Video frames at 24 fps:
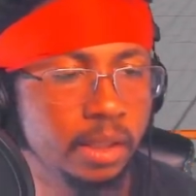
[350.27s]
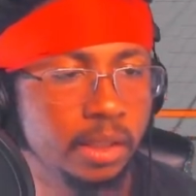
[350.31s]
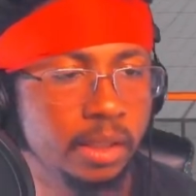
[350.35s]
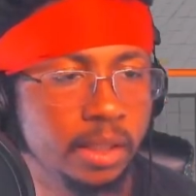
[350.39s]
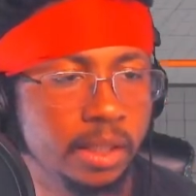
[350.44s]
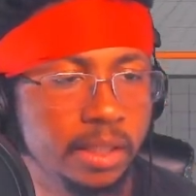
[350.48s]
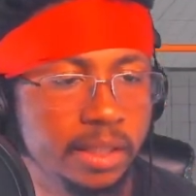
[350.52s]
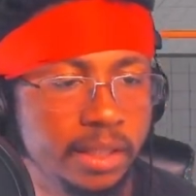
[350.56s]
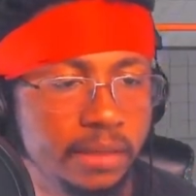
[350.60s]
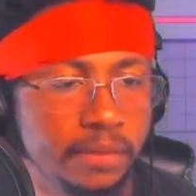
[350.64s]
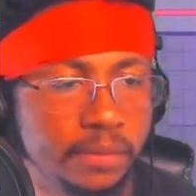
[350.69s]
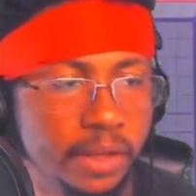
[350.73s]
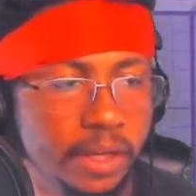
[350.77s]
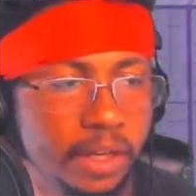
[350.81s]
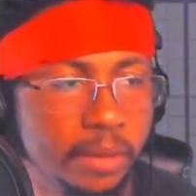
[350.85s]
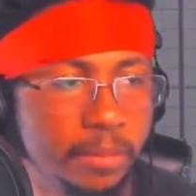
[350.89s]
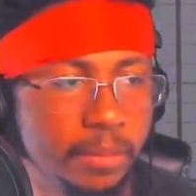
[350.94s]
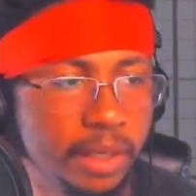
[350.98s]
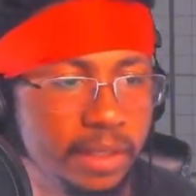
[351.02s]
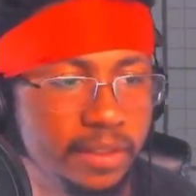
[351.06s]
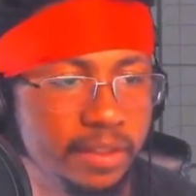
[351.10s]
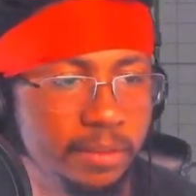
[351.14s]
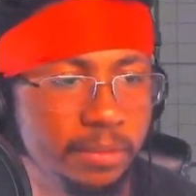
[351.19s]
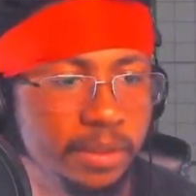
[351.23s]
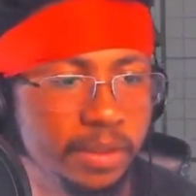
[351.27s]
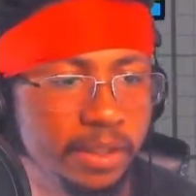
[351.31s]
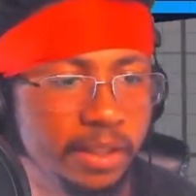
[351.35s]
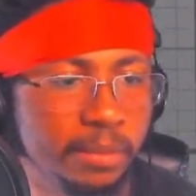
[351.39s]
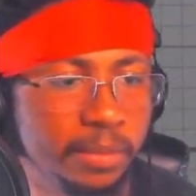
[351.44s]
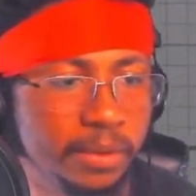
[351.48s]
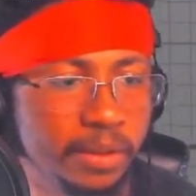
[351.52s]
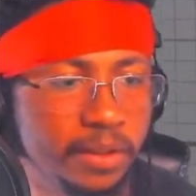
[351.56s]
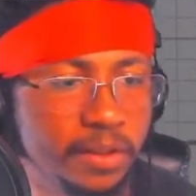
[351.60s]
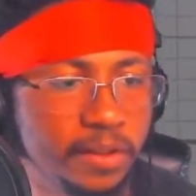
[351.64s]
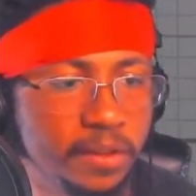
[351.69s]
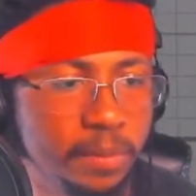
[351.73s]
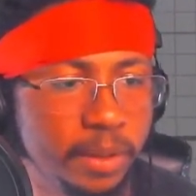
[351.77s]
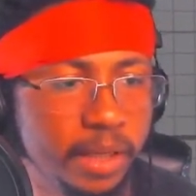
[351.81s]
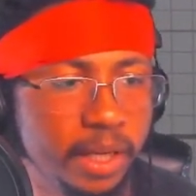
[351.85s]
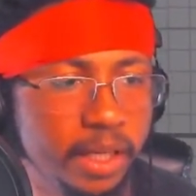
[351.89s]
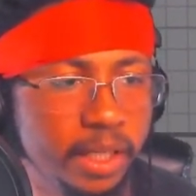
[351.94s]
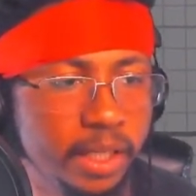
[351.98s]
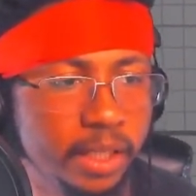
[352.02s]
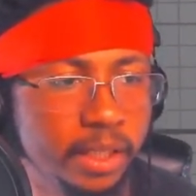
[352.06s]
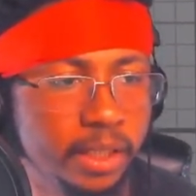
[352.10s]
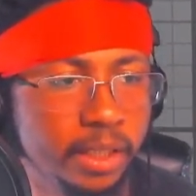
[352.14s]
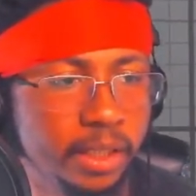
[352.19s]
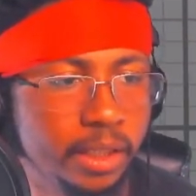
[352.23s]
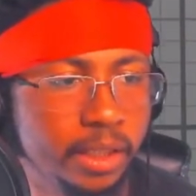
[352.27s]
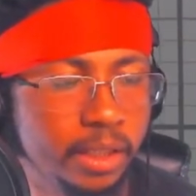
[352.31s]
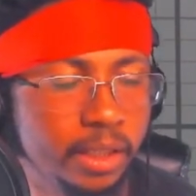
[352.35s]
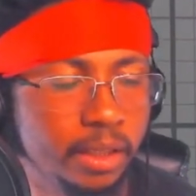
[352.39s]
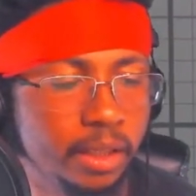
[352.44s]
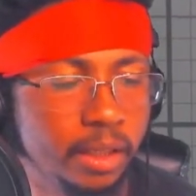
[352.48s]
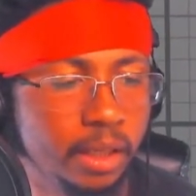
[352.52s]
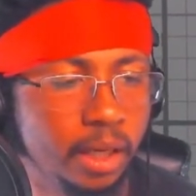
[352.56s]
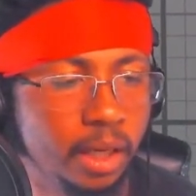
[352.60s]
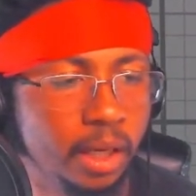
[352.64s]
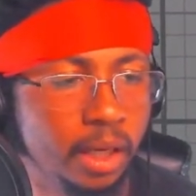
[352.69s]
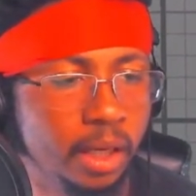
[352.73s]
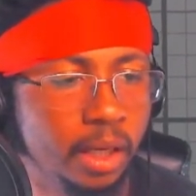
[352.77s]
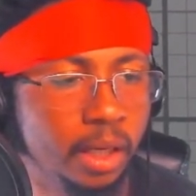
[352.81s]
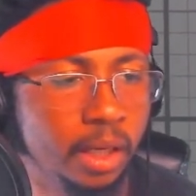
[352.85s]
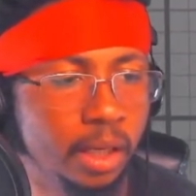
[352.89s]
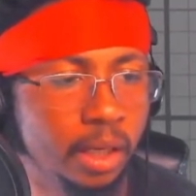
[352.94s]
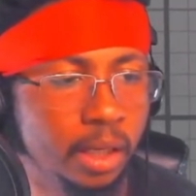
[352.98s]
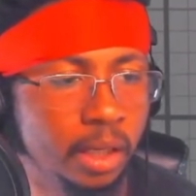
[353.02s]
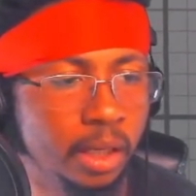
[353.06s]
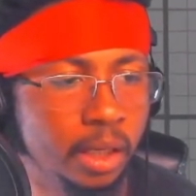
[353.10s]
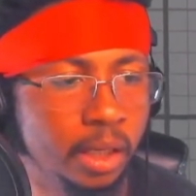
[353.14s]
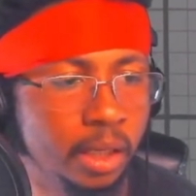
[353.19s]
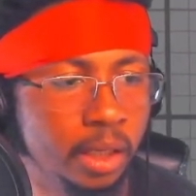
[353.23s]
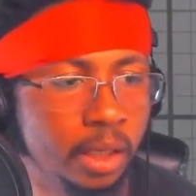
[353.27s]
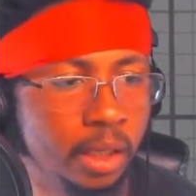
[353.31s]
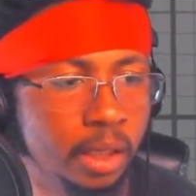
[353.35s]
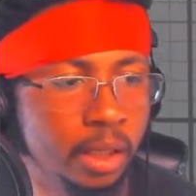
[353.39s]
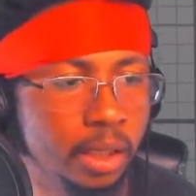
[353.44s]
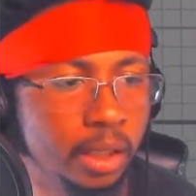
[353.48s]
let's see if I can make something up on the spot here. No,